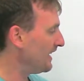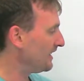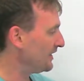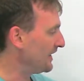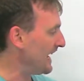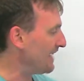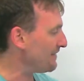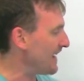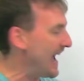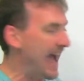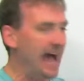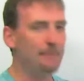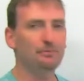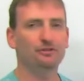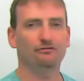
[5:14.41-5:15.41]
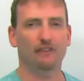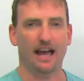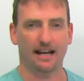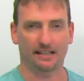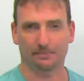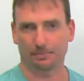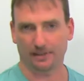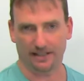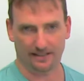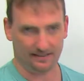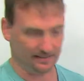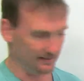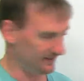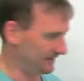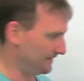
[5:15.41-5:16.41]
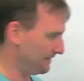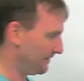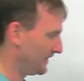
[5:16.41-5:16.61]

You have abstract places.